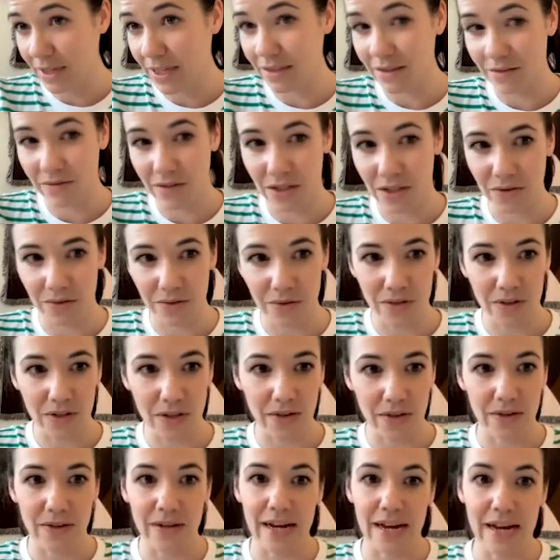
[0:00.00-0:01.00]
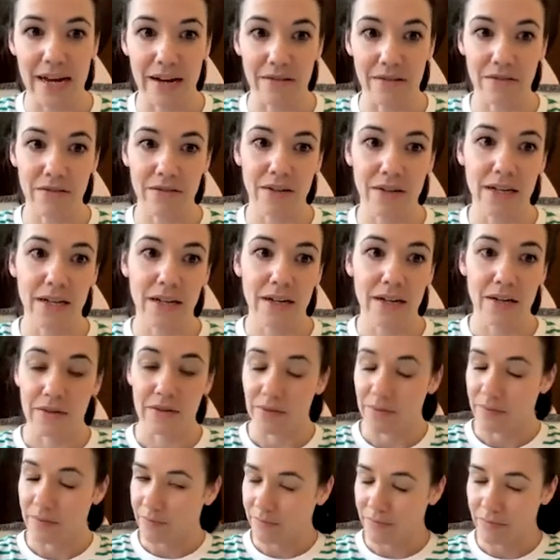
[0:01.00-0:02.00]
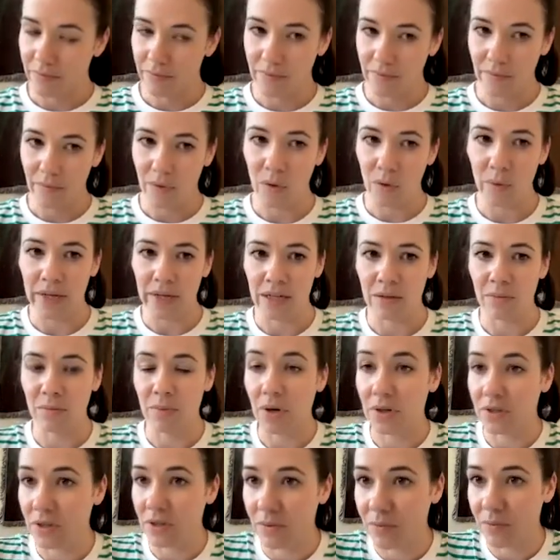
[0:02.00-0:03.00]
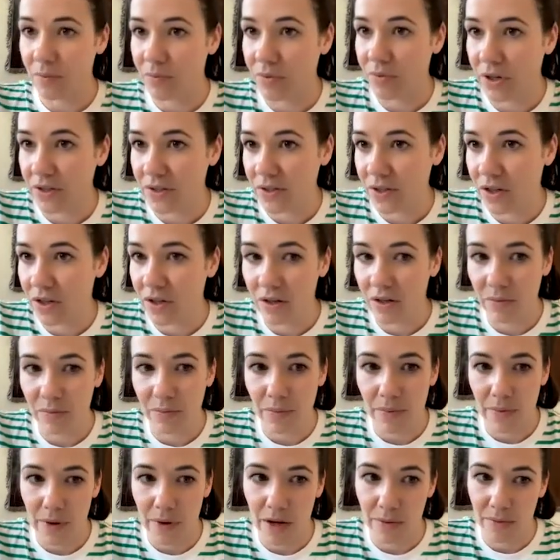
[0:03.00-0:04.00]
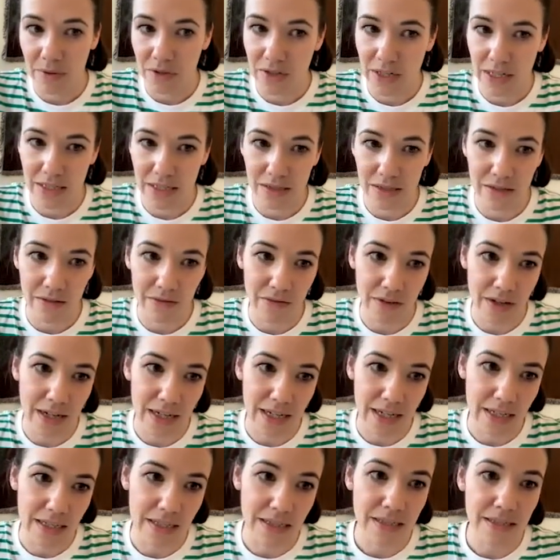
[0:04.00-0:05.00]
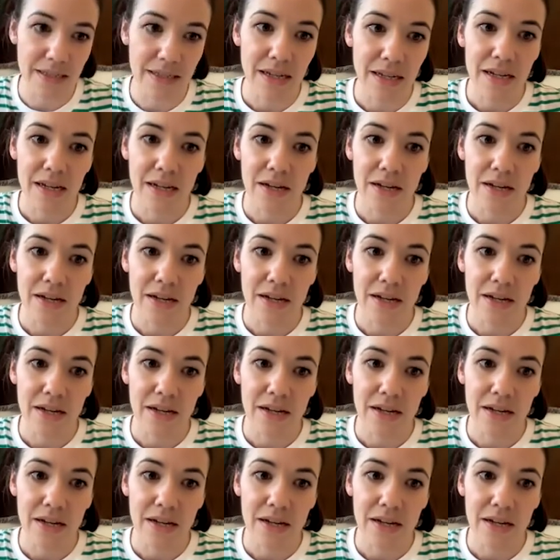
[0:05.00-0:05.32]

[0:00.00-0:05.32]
individuals don't have. We can prosecute perpetrators of violence.